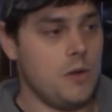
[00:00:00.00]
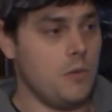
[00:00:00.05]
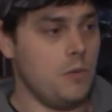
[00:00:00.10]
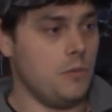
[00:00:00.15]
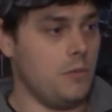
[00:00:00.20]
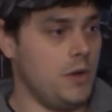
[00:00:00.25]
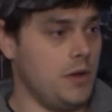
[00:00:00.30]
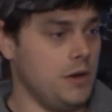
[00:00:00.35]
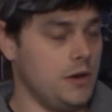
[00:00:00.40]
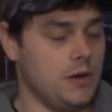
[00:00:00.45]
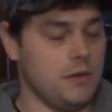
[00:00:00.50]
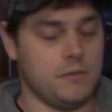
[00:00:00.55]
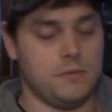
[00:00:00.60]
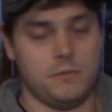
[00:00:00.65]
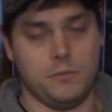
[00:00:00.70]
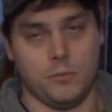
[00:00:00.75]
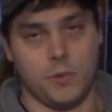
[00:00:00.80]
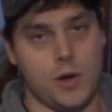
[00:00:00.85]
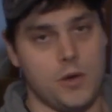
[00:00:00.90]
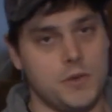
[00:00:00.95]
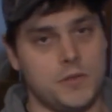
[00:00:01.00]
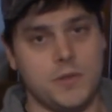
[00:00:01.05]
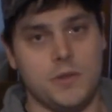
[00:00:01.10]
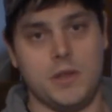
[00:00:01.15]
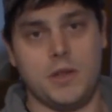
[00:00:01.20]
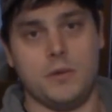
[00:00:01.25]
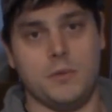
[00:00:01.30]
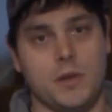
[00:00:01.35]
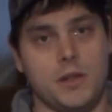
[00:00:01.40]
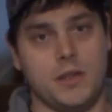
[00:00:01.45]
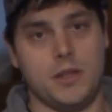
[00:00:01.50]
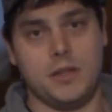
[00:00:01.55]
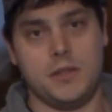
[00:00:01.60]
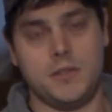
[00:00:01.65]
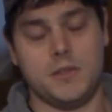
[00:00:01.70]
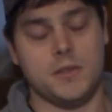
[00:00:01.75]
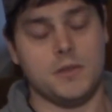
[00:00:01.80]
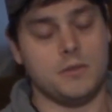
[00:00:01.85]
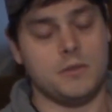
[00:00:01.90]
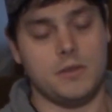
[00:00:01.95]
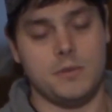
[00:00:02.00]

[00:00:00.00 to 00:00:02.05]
or road tuning really too.